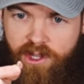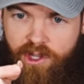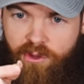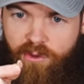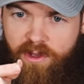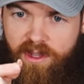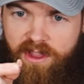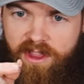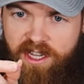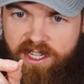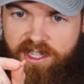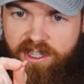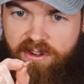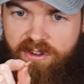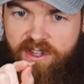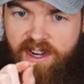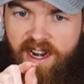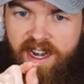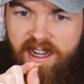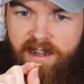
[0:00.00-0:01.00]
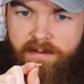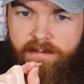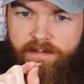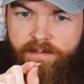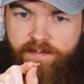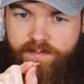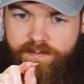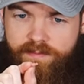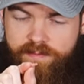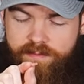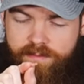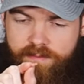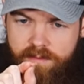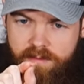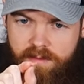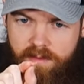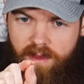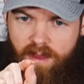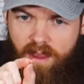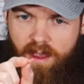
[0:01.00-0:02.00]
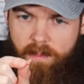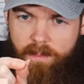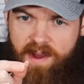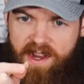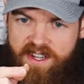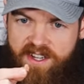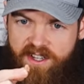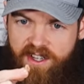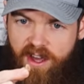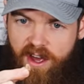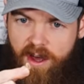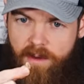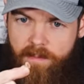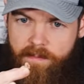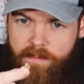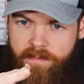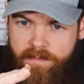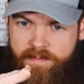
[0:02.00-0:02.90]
you get this little tiny piece of gum.